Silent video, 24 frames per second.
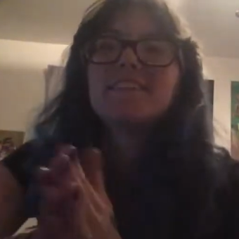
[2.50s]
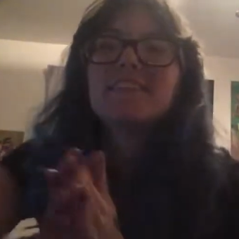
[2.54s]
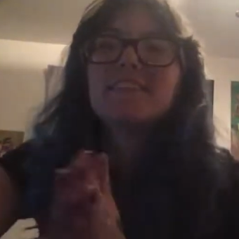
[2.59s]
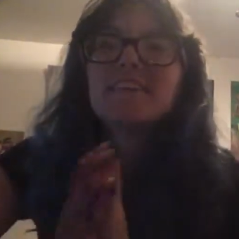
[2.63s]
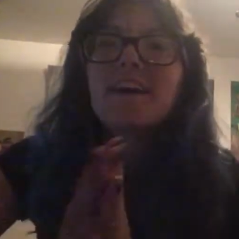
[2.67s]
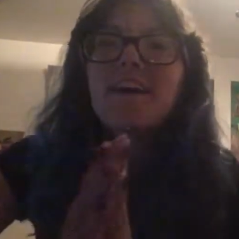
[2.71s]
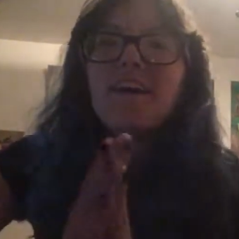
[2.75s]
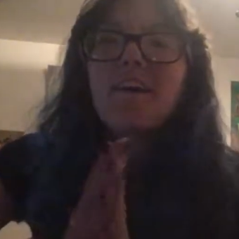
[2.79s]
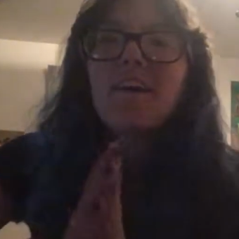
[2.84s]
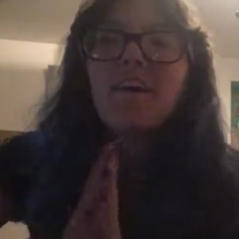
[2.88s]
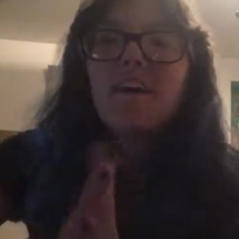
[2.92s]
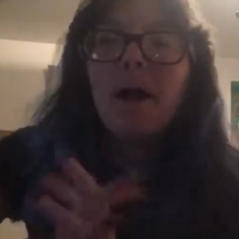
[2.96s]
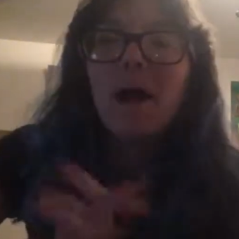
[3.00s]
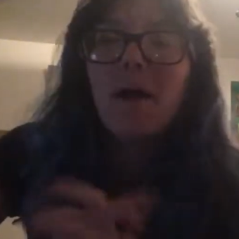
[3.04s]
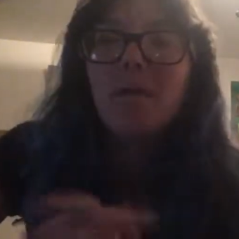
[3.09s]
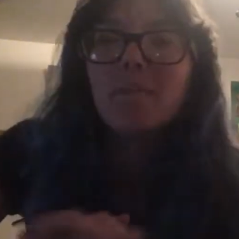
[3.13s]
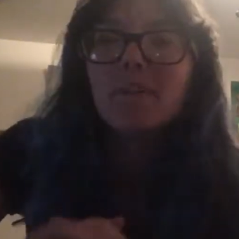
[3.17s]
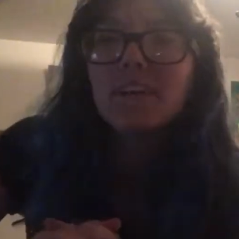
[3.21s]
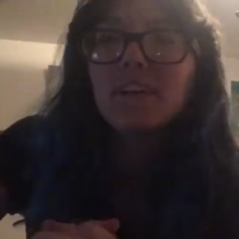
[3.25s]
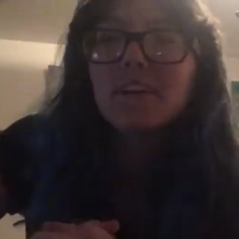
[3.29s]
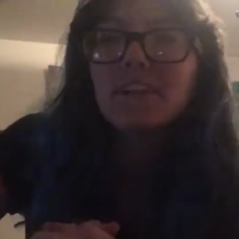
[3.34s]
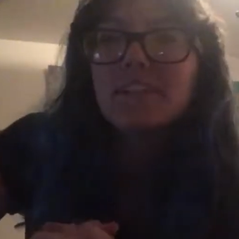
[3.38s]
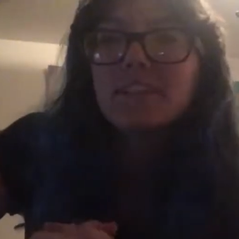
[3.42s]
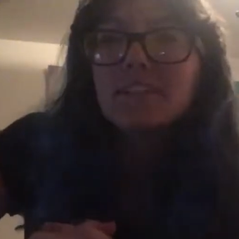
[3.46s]
So I'm
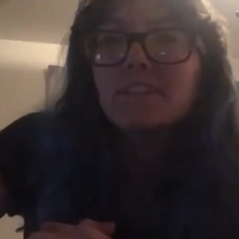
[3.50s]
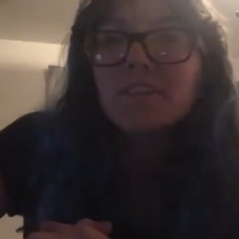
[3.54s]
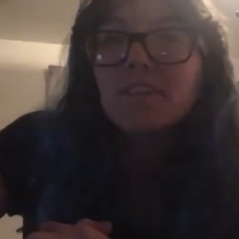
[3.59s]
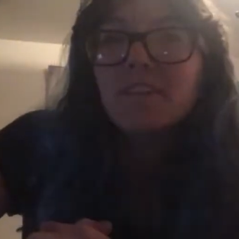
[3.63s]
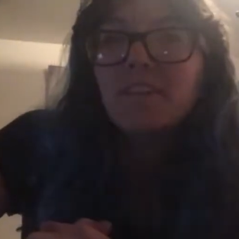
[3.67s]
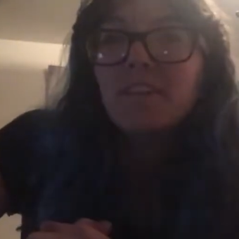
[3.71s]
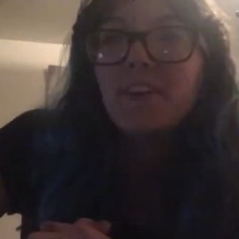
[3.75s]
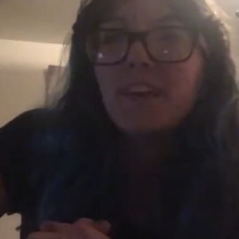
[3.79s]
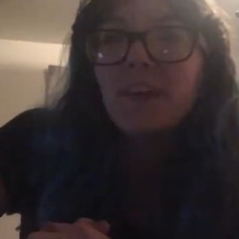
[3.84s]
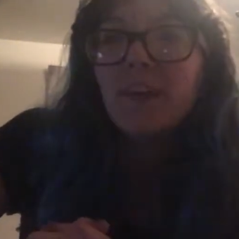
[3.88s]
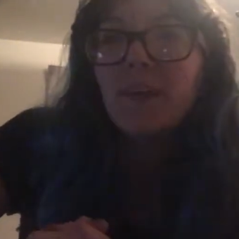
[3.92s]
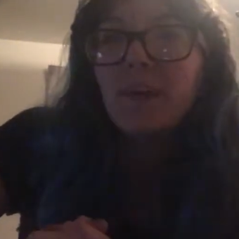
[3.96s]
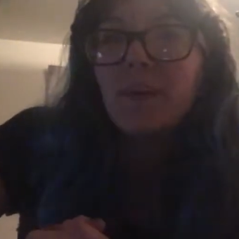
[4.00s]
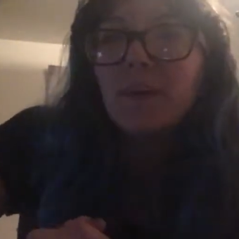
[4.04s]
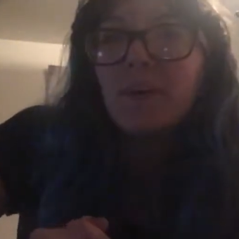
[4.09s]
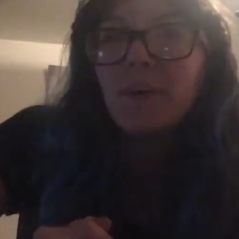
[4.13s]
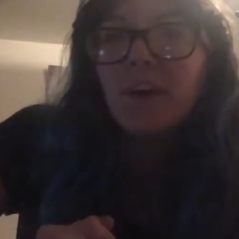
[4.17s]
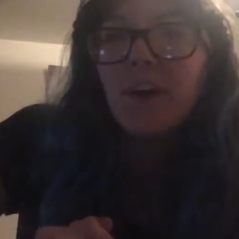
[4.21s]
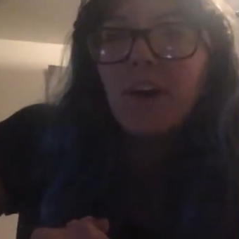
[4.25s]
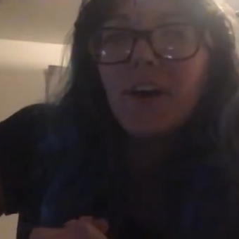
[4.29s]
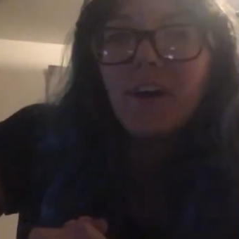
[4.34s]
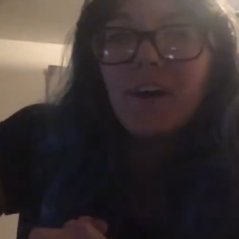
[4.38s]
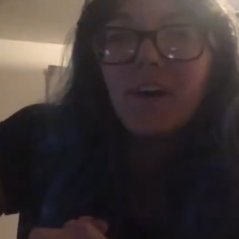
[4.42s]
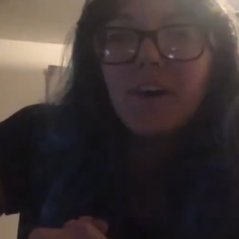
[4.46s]
gonna do a video
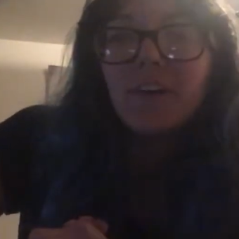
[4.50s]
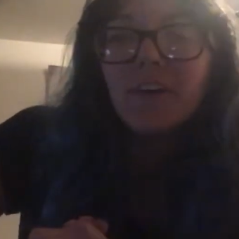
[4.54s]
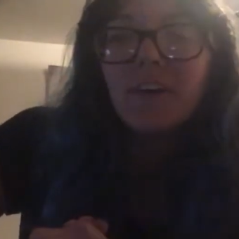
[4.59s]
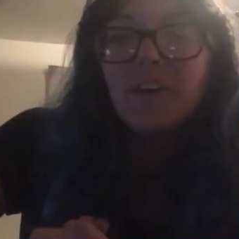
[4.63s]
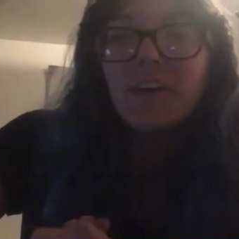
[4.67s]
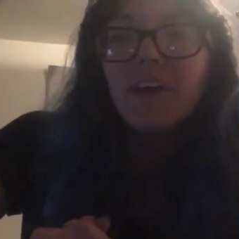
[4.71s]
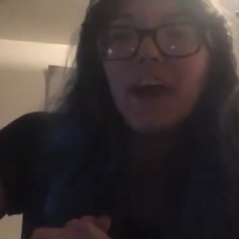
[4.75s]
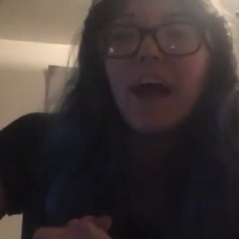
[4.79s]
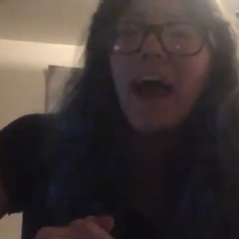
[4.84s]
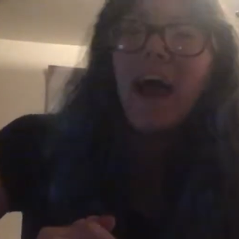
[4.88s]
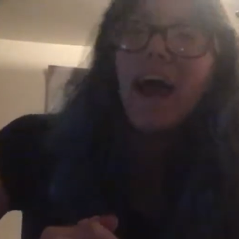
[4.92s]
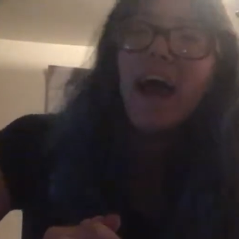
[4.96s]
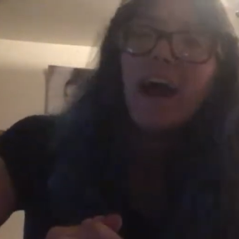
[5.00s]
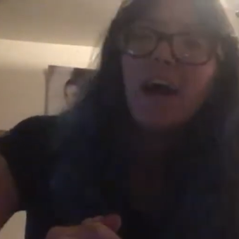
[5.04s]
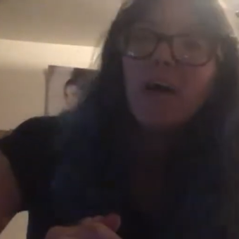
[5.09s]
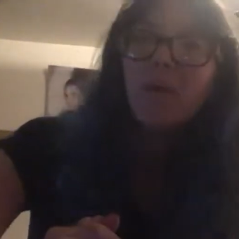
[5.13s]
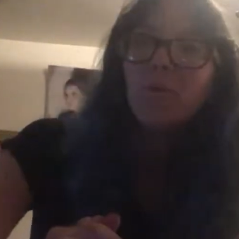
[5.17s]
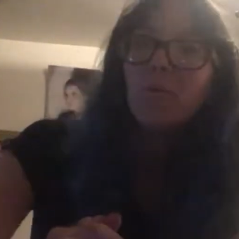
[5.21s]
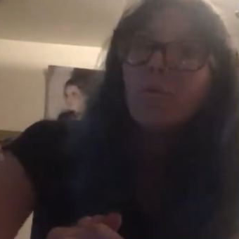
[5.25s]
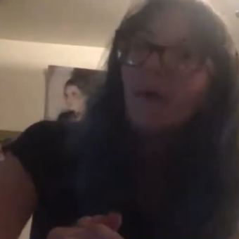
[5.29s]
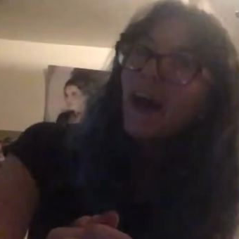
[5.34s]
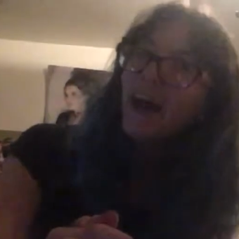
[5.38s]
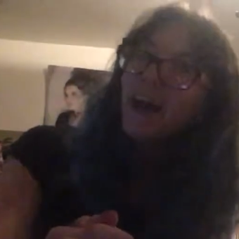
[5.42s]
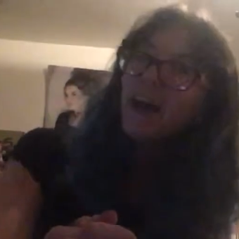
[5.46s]
called How
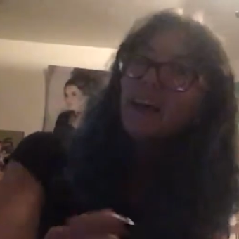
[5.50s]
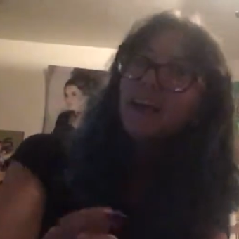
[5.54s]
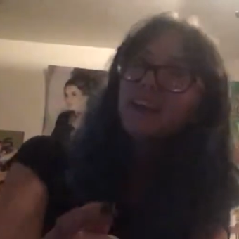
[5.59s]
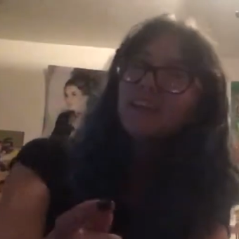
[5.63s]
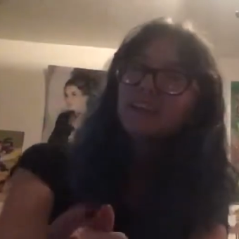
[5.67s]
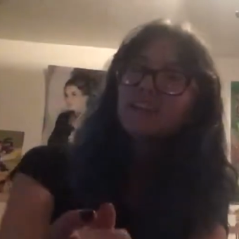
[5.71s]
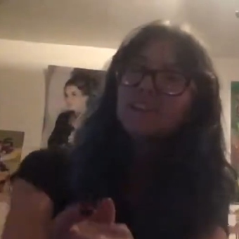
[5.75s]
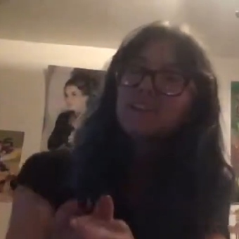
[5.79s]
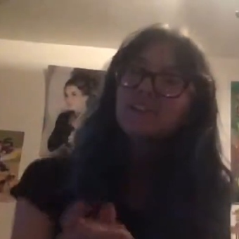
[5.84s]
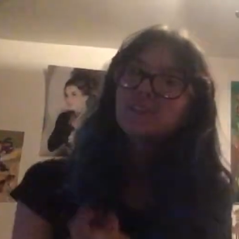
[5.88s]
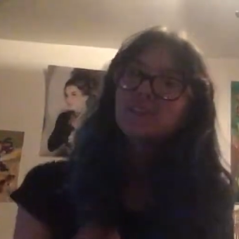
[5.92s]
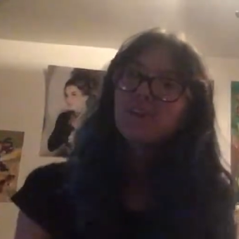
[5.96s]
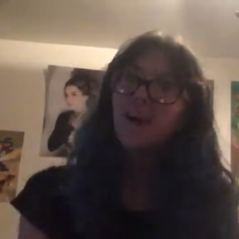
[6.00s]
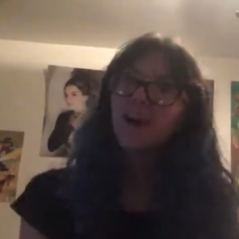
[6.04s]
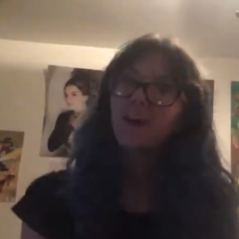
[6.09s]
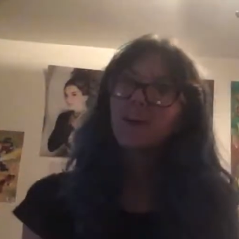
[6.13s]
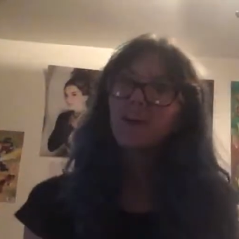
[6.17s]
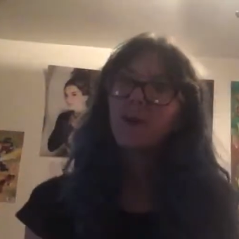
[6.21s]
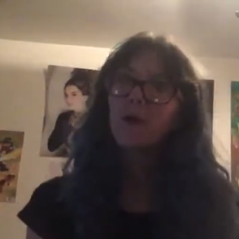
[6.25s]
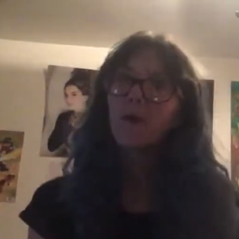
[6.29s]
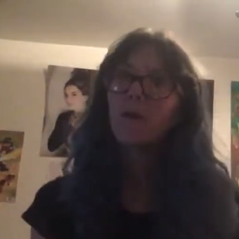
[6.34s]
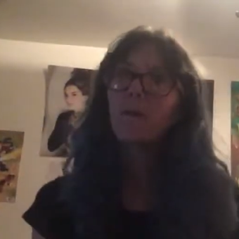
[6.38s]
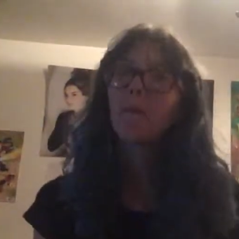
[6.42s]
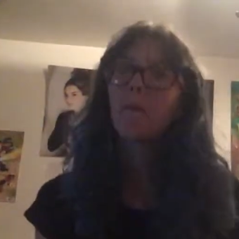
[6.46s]
Well Do I
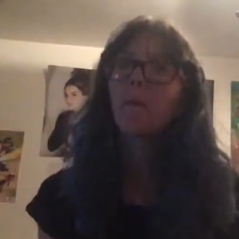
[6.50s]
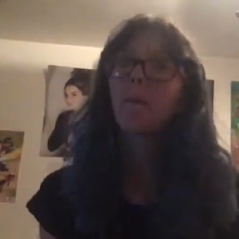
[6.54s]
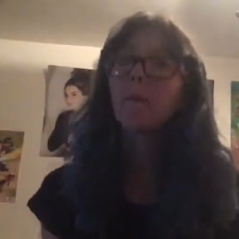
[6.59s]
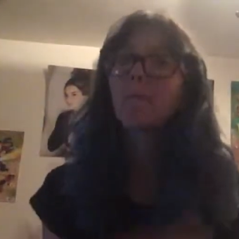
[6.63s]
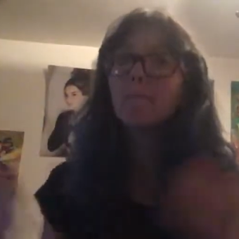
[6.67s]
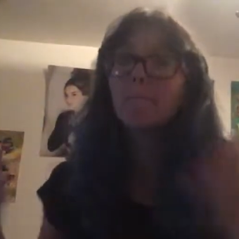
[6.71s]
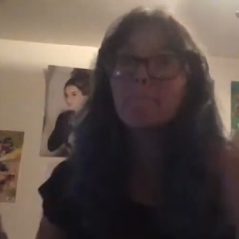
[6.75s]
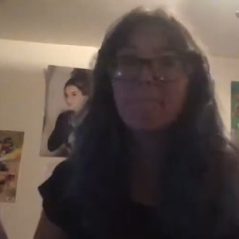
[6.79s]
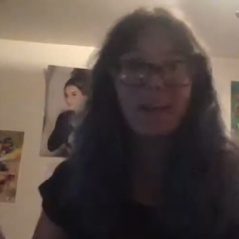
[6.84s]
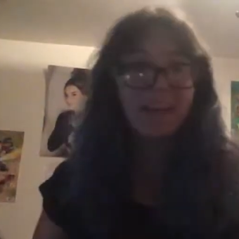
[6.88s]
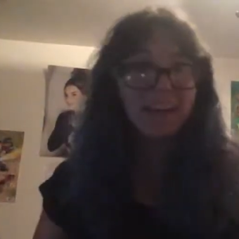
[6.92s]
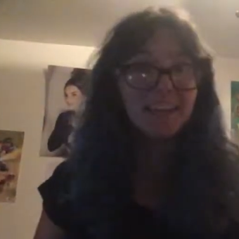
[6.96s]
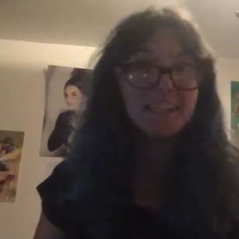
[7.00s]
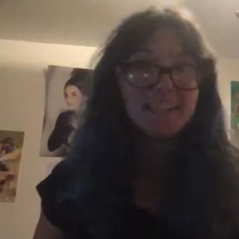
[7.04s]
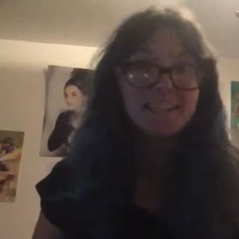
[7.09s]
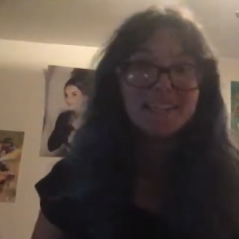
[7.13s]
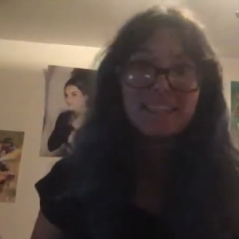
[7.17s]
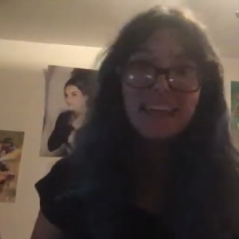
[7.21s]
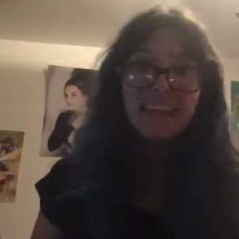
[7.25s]
Know Meagan